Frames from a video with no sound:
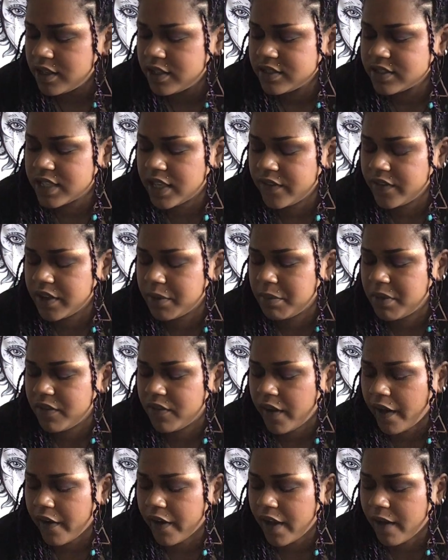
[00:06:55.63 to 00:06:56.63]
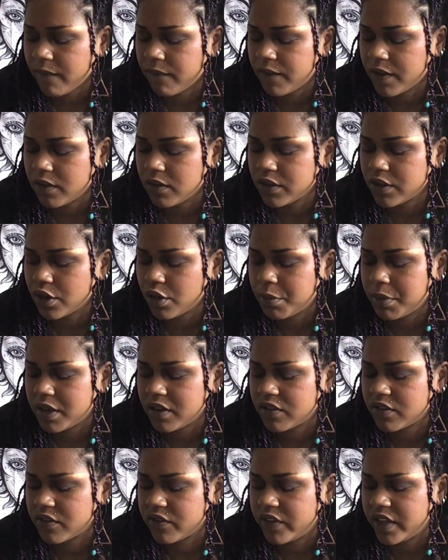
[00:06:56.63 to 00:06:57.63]
It's giving me I feel a little bit
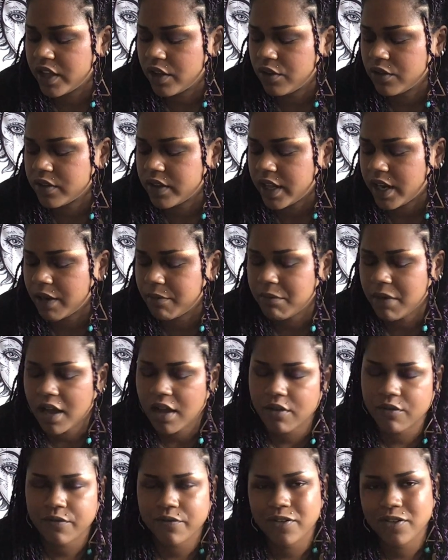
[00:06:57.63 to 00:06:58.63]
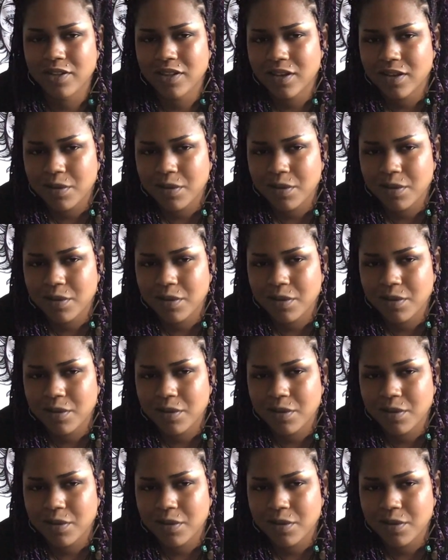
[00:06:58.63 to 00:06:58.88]
of guilt that I'm not fully,